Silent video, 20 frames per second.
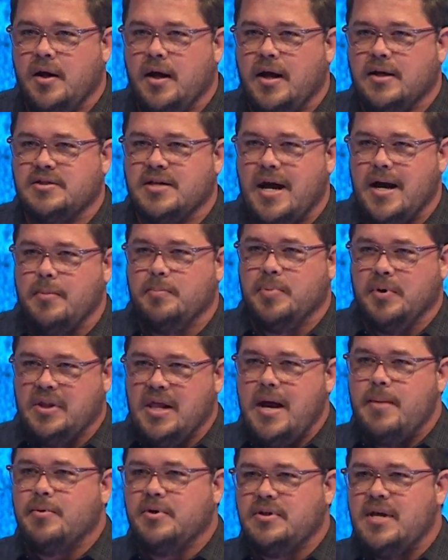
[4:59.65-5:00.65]
as I
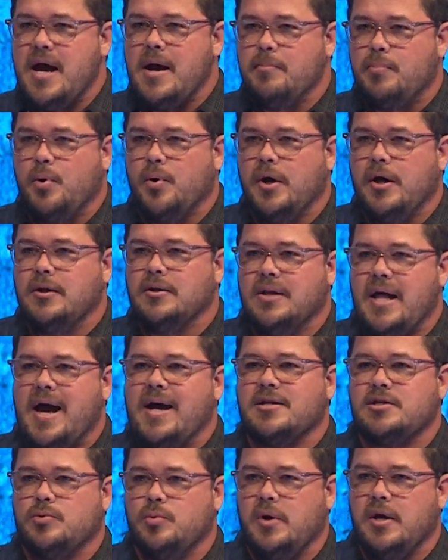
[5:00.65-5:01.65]
belabored that point
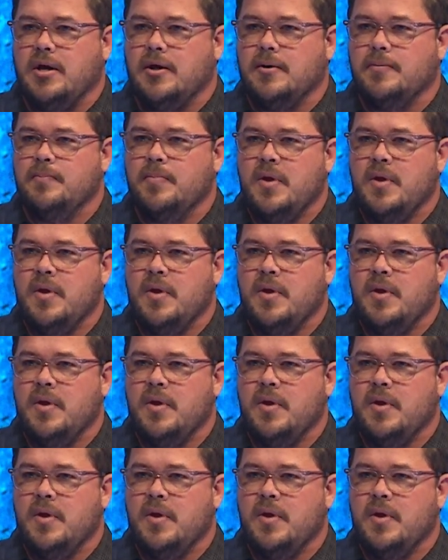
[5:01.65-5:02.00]
last week.